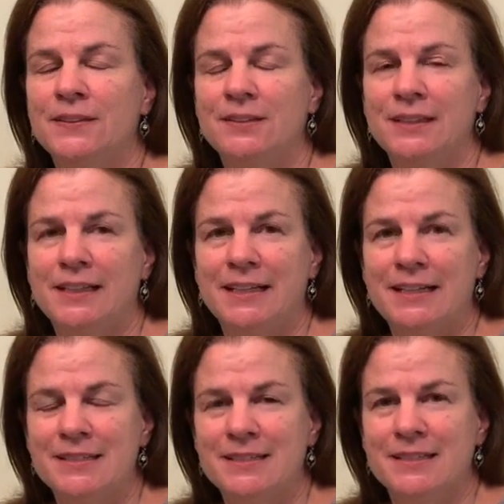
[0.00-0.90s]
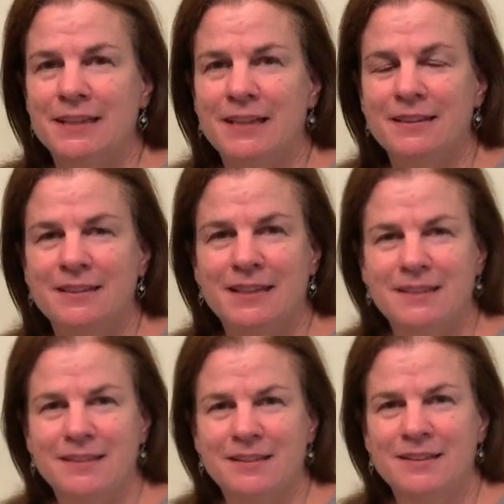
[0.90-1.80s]
very nice, I
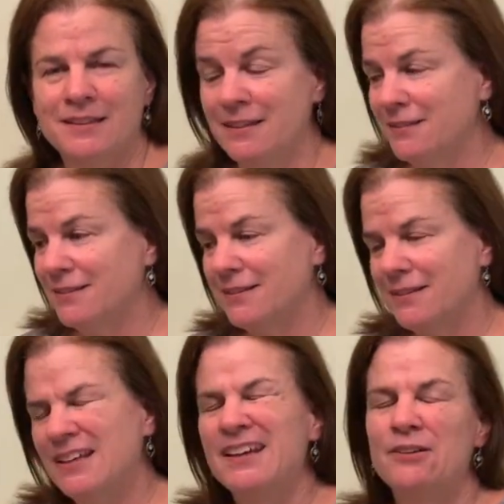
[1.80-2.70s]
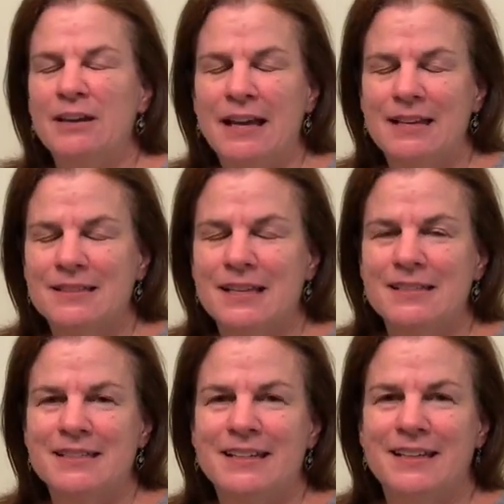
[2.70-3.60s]
think. As I
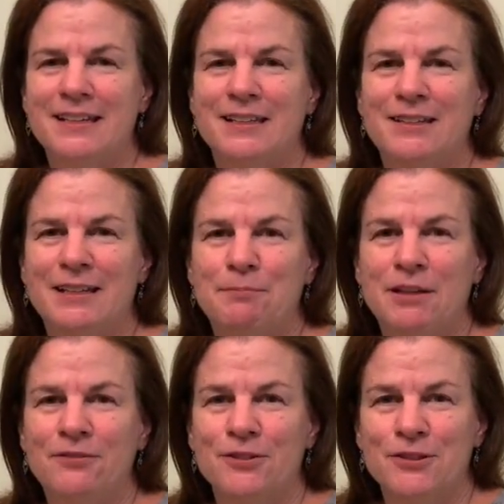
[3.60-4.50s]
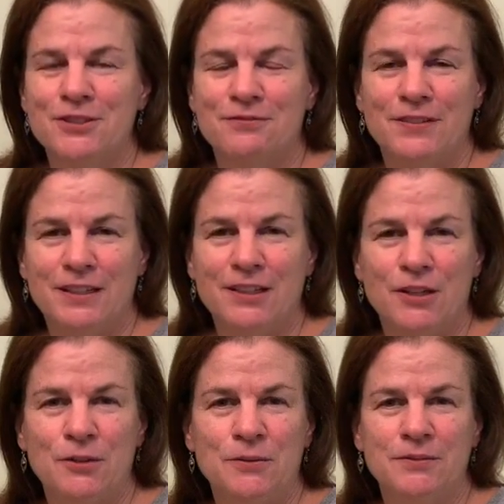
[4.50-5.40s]
said in my first
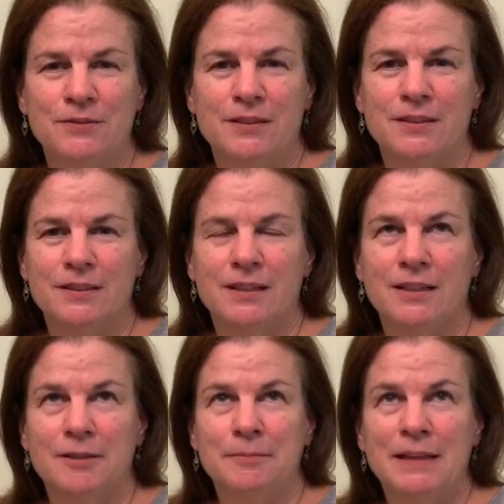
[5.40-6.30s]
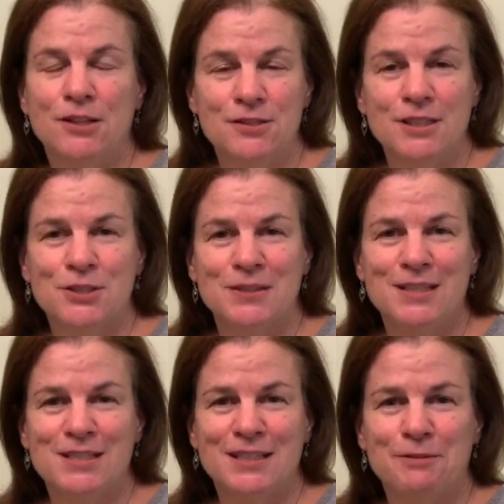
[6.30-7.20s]
video, I usually
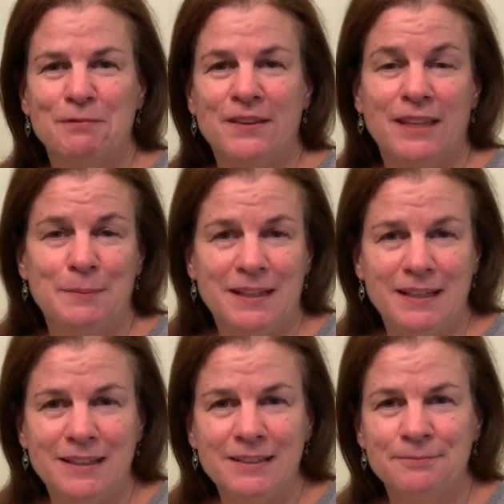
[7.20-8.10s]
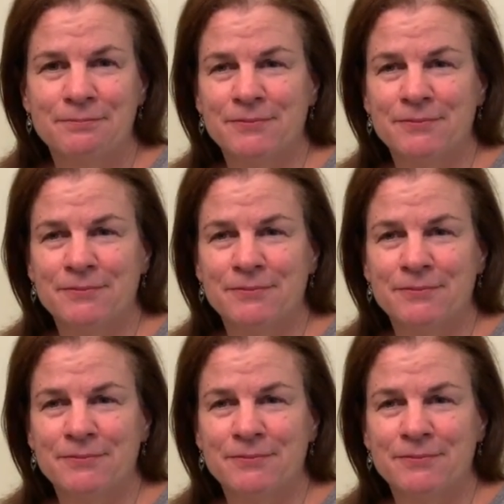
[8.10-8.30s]
drink gin with lemonade.